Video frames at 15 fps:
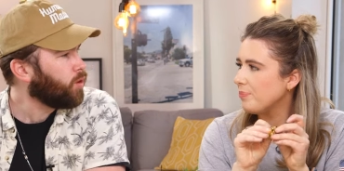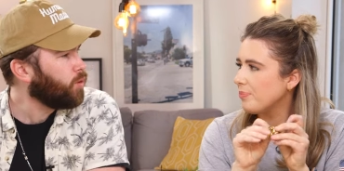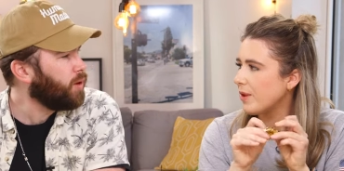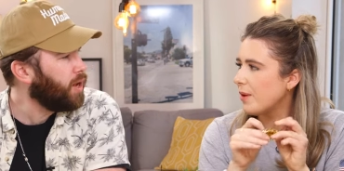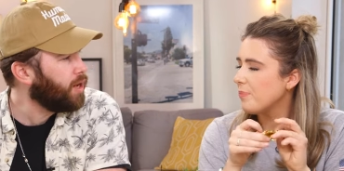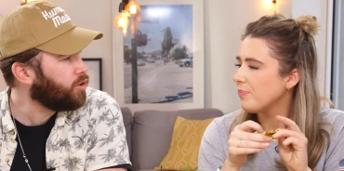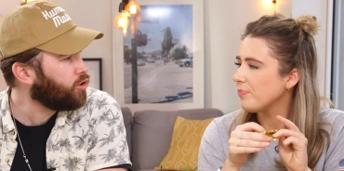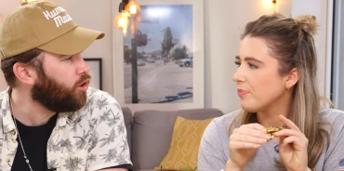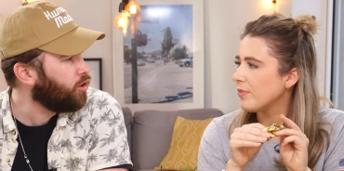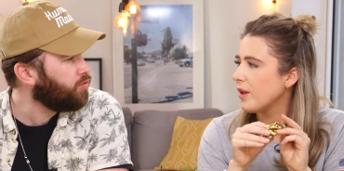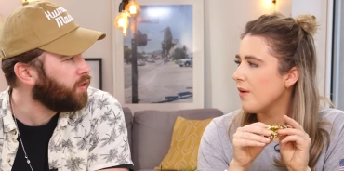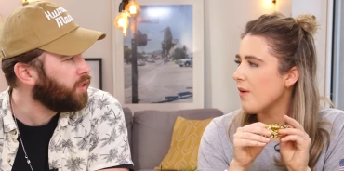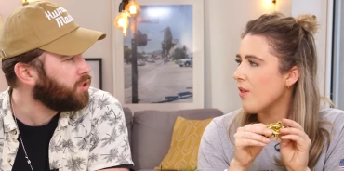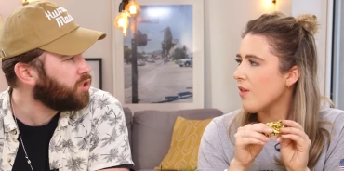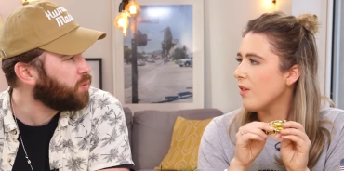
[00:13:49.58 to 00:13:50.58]
Speaker 1: We had
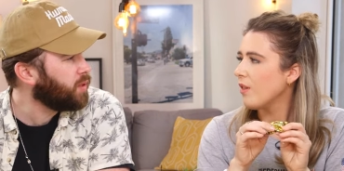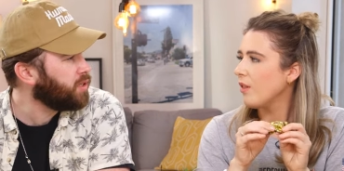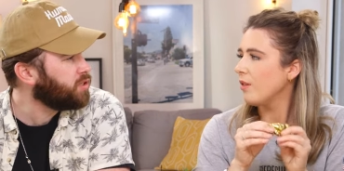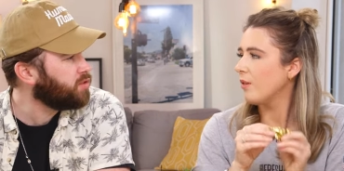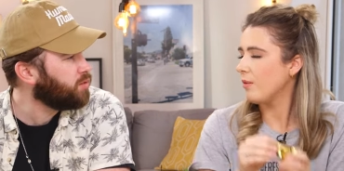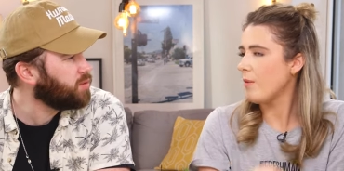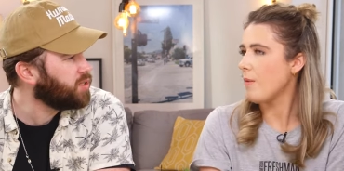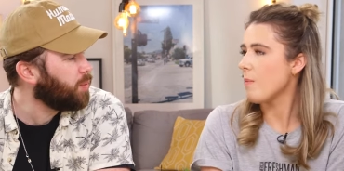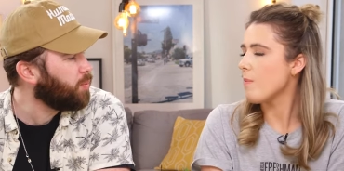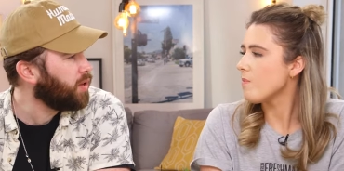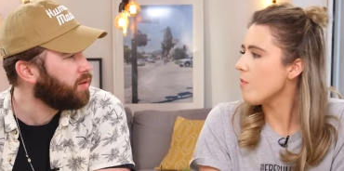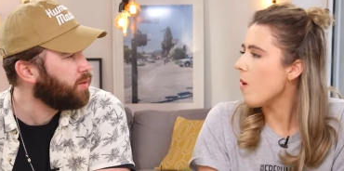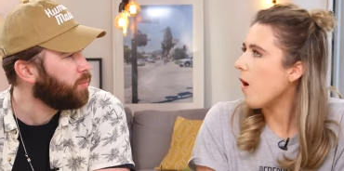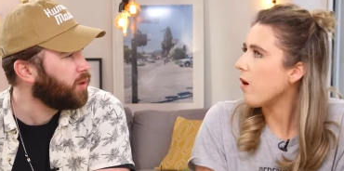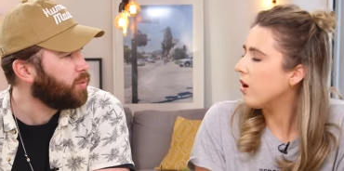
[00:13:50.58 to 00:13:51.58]
coffee sweets from somewhere,
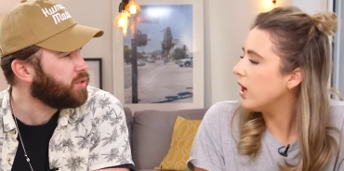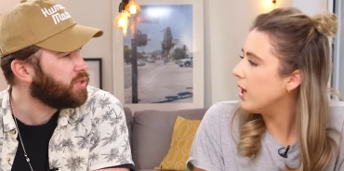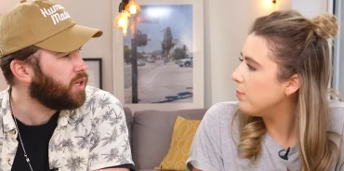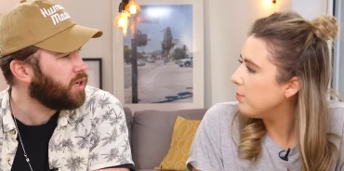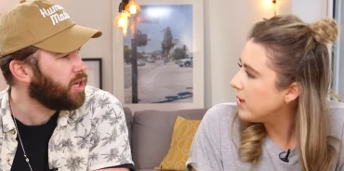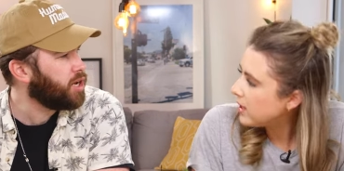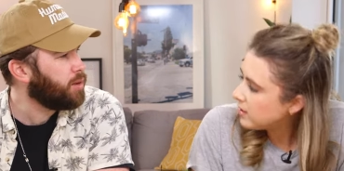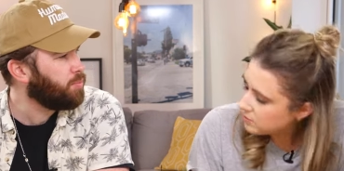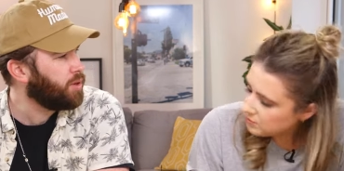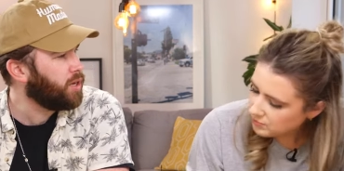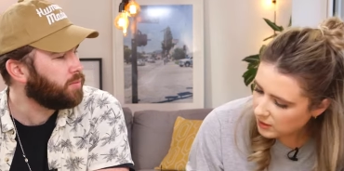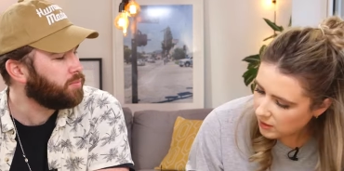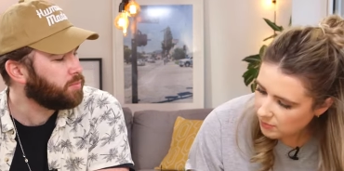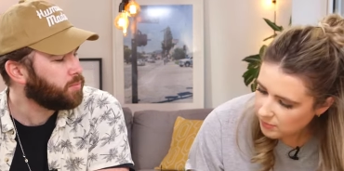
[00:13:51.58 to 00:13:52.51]
didn't we? Colombia. Wasn't it Columbia?